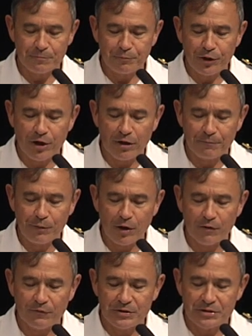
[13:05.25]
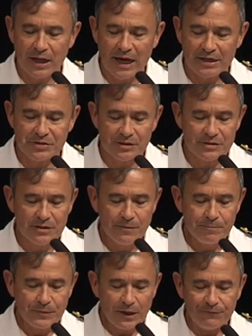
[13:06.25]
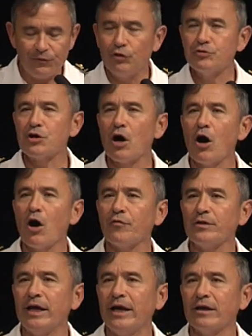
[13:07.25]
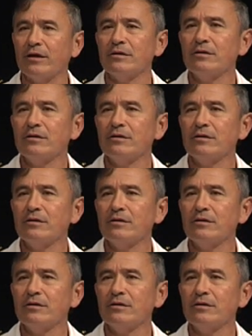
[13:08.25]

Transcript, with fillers: to put on a pair of these glasses and fuse all the data